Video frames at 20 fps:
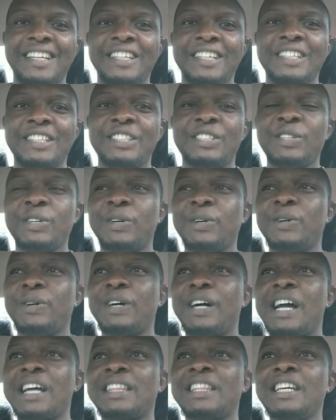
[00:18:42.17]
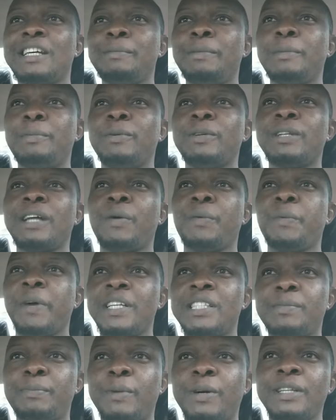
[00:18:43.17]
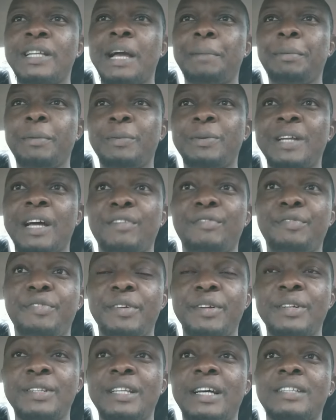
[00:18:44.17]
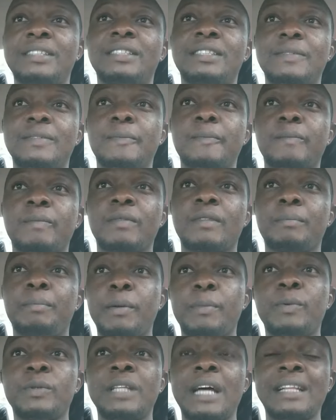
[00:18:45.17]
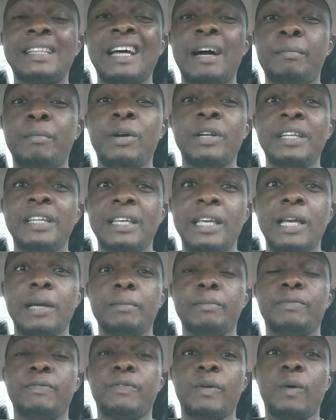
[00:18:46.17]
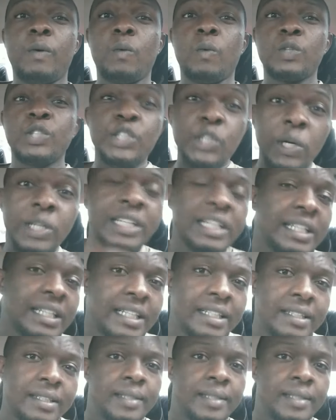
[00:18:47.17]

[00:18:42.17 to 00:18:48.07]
So I think people that waste money are people that feel that that money came for suddenly.